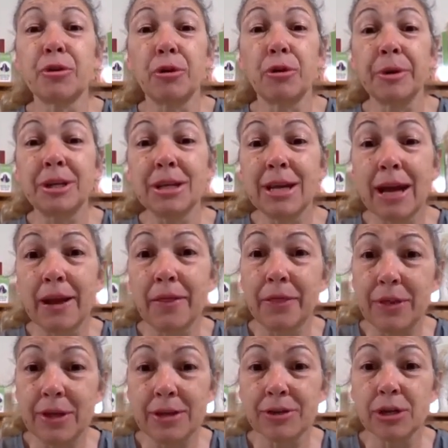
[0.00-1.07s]
going to get
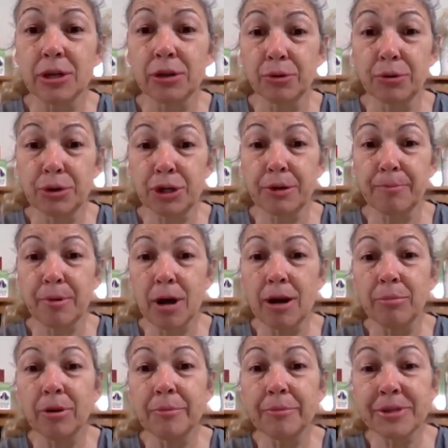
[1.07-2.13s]
these allergic
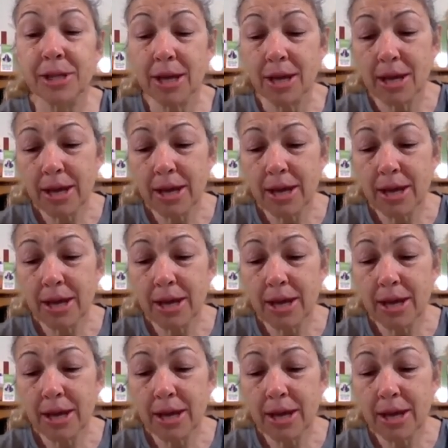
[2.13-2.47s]
problems.